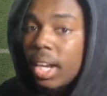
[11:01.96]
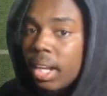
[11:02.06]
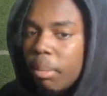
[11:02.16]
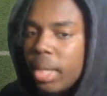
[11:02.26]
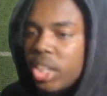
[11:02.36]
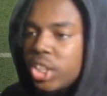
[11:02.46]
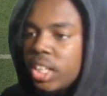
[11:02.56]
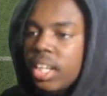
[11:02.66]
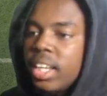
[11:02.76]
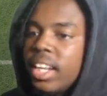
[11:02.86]

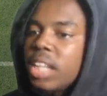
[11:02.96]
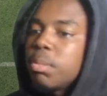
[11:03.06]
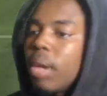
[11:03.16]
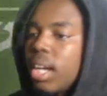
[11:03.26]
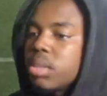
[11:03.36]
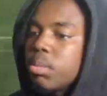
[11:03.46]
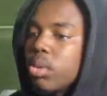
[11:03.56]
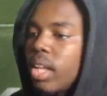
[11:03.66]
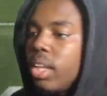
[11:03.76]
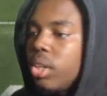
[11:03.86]
animation. That's possible
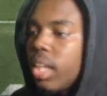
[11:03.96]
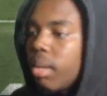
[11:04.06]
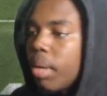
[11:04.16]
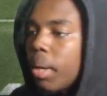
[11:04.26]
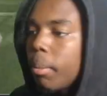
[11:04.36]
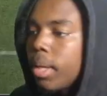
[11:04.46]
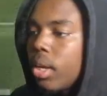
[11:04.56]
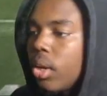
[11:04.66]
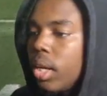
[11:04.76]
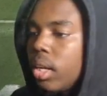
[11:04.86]
that they can make a play
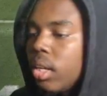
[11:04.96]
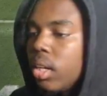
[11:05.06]
on it.